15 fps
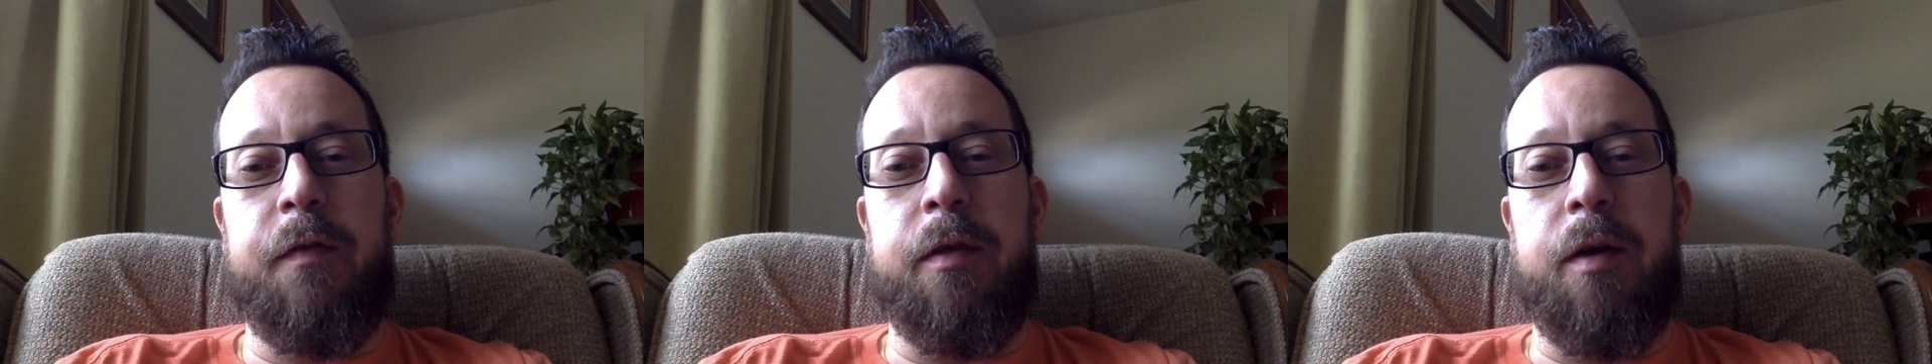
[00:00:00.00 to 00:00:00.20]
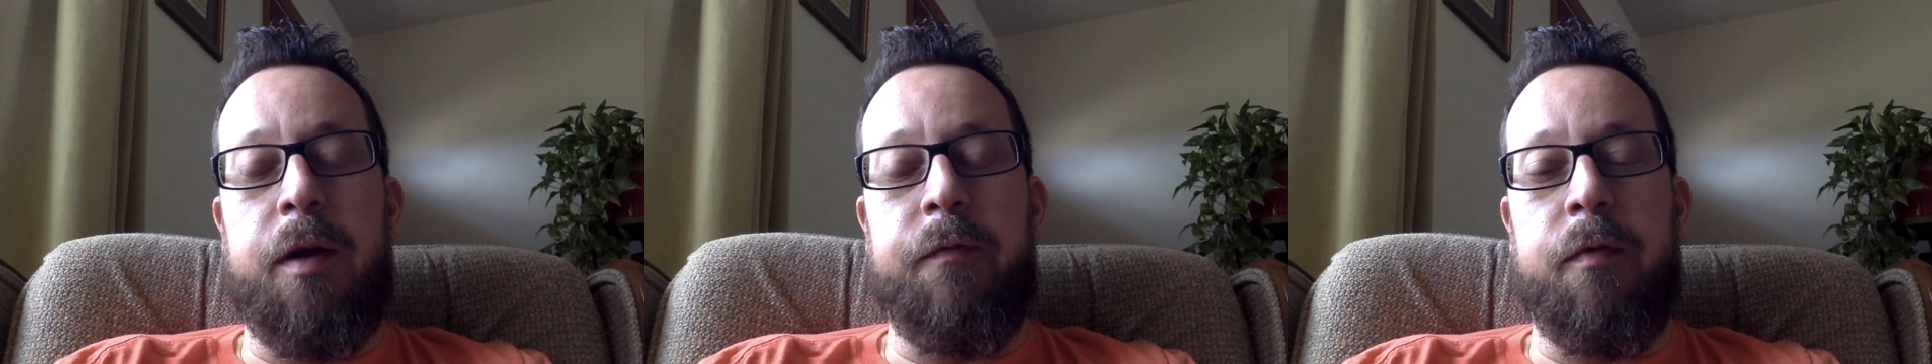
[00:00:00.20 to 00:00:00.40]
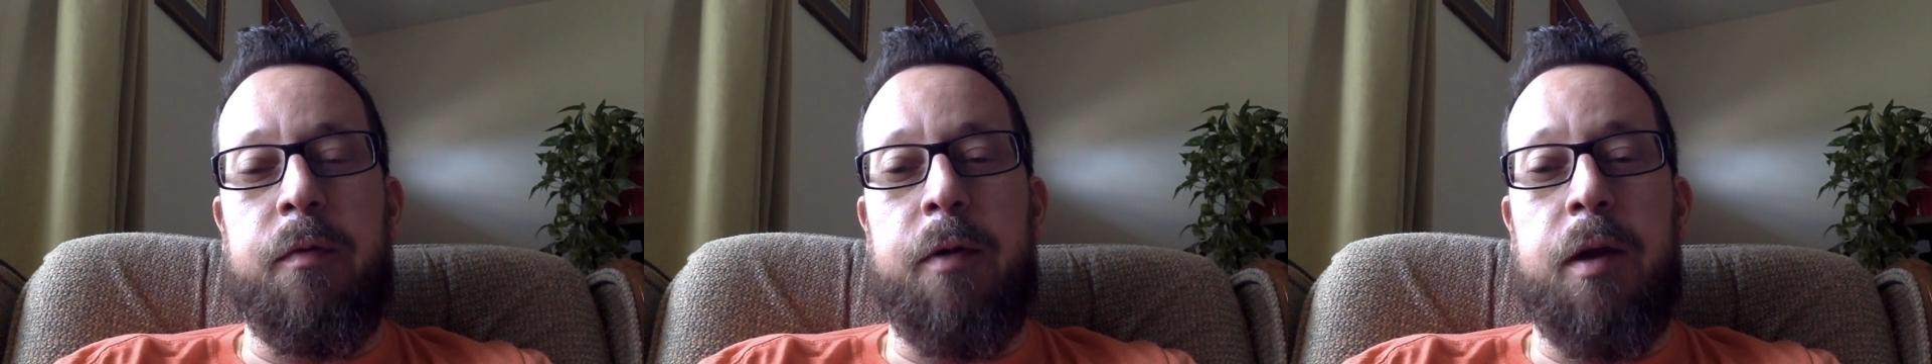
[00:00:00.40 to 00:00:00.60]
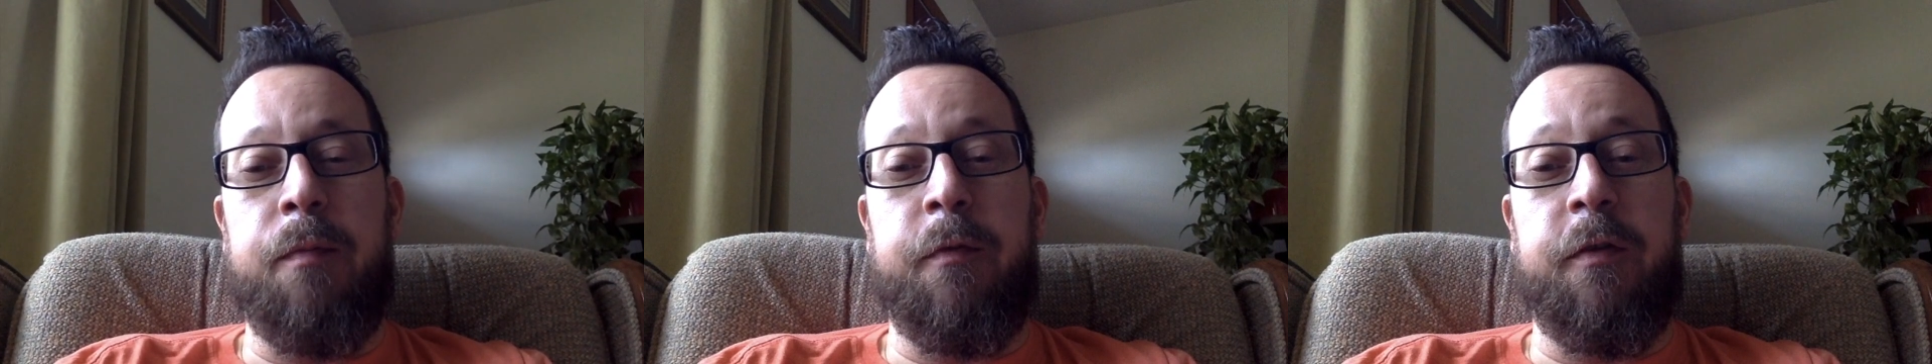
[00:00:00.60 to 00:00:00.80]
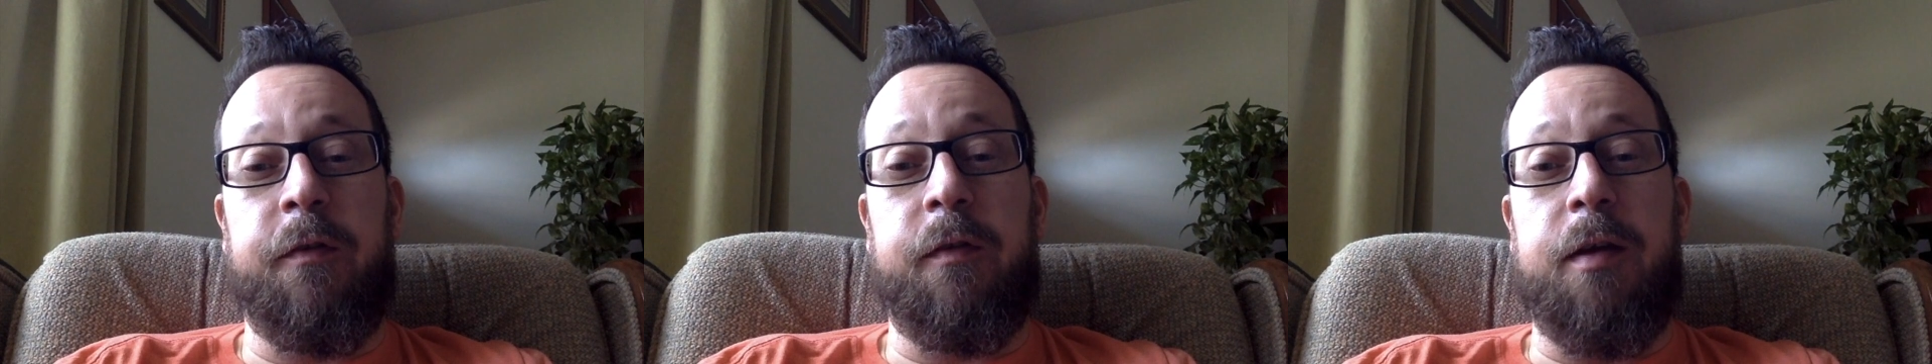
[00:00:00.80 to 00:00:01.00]
and that
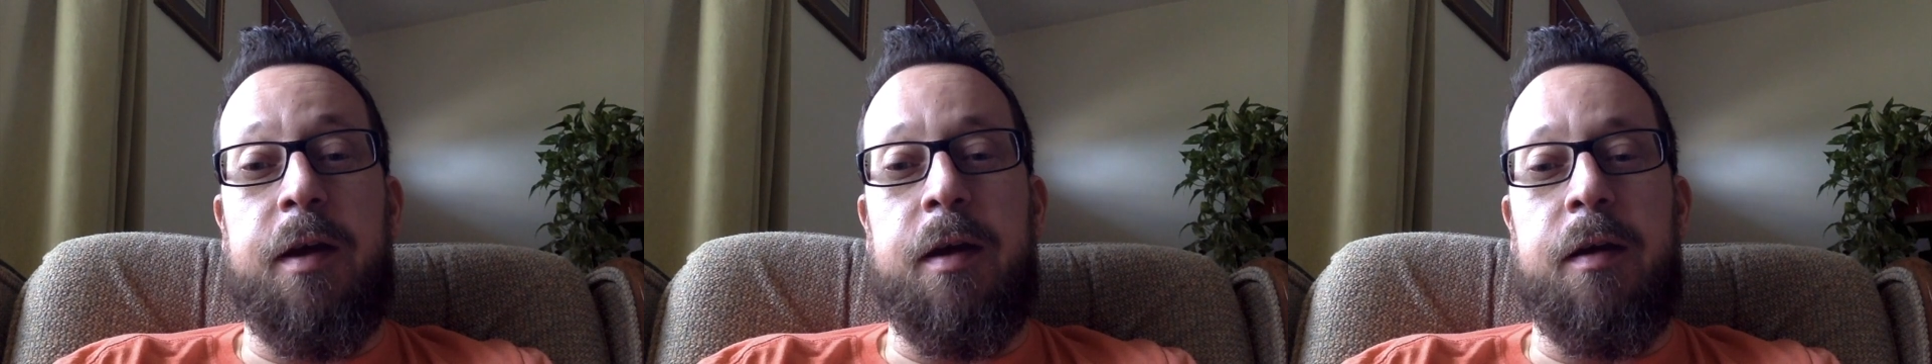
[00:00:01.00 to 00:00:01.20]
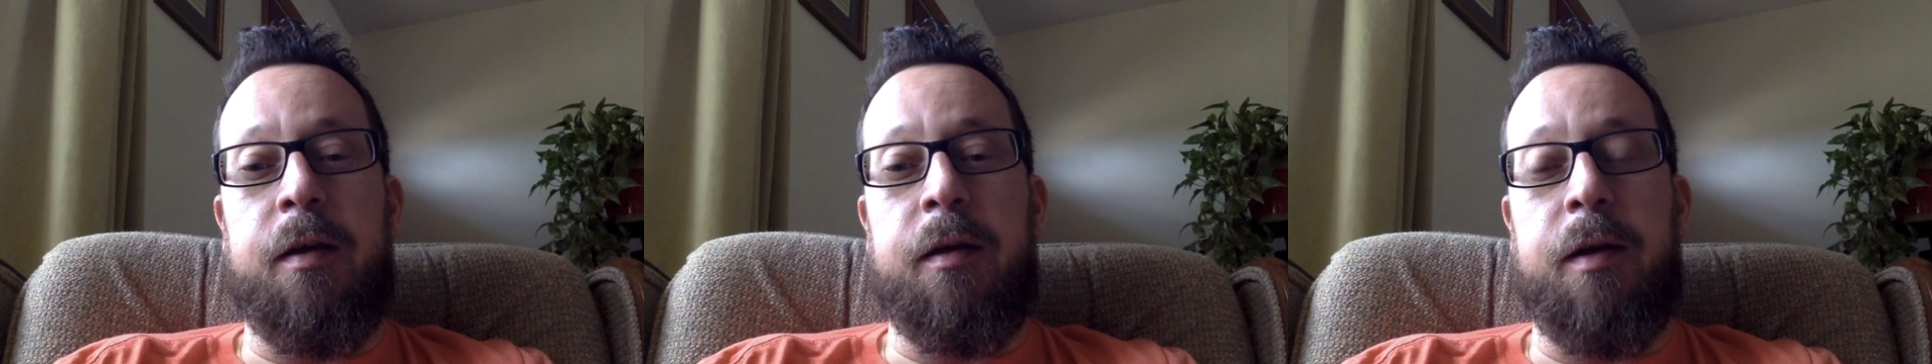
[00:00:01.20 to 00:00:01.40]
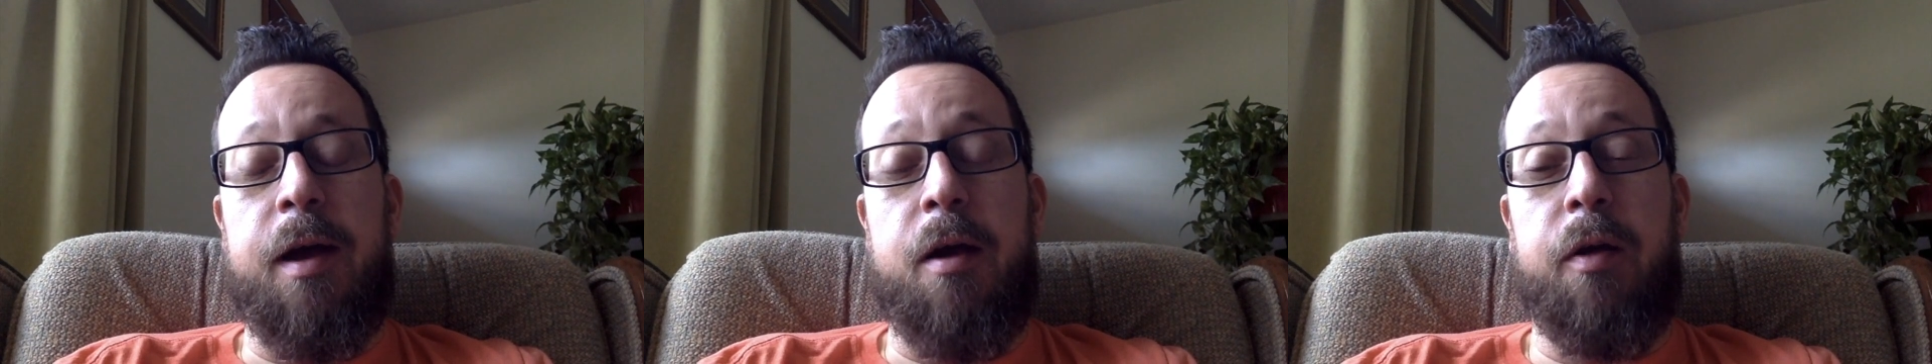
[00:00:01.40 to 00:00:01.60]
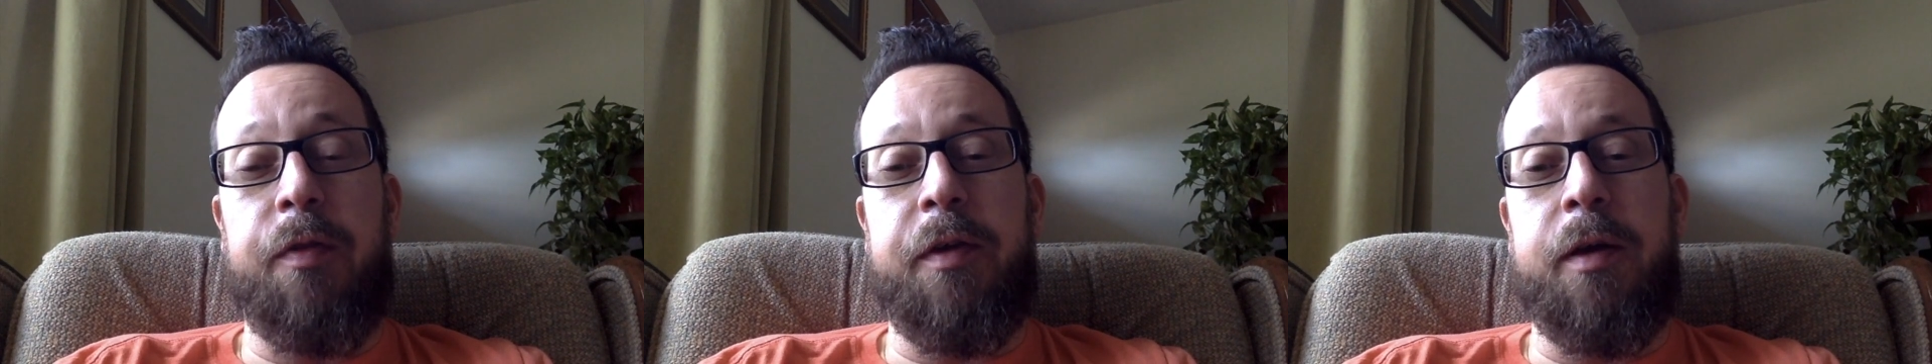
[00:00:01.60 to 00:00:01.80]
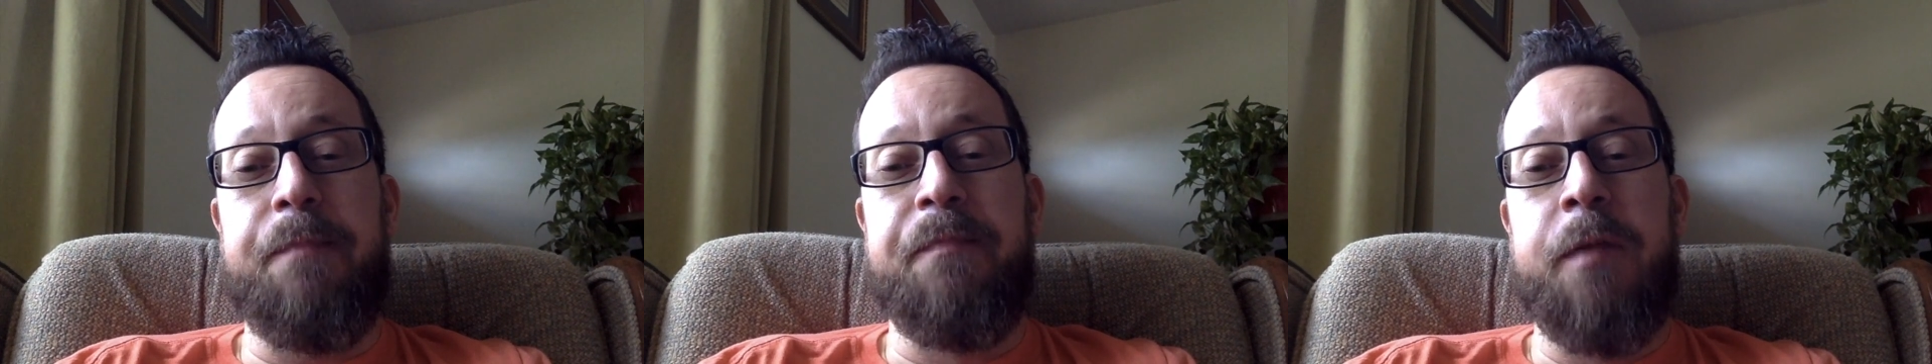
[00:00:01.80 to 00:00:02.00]
everyone is staying
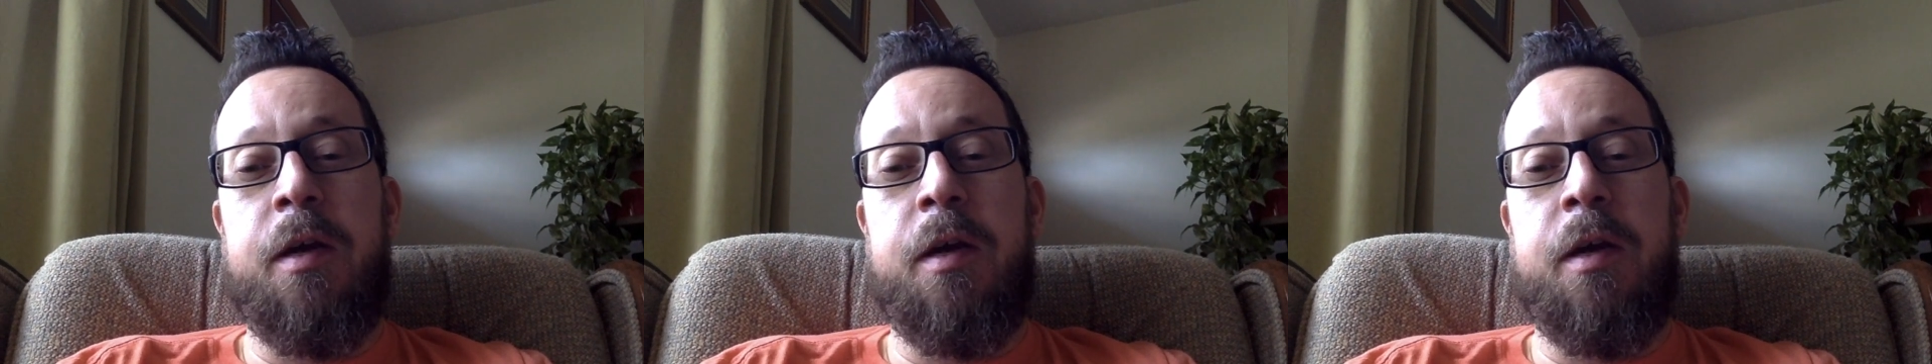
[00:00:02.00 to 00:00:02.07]
healthy.